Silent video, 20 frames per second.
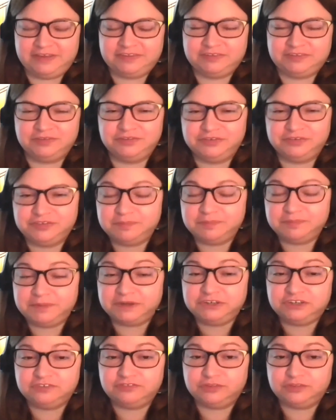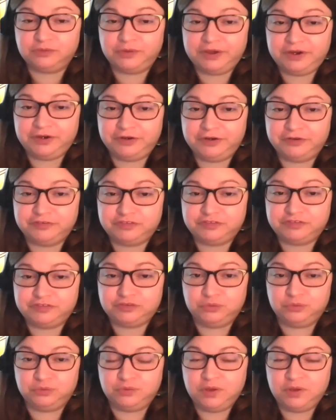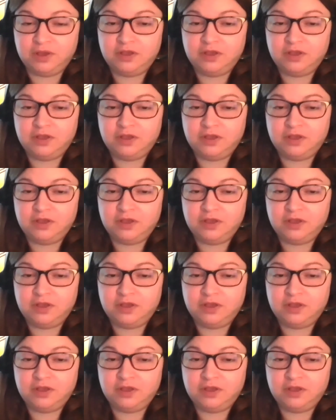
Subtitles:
So there's a bunch of lawyers who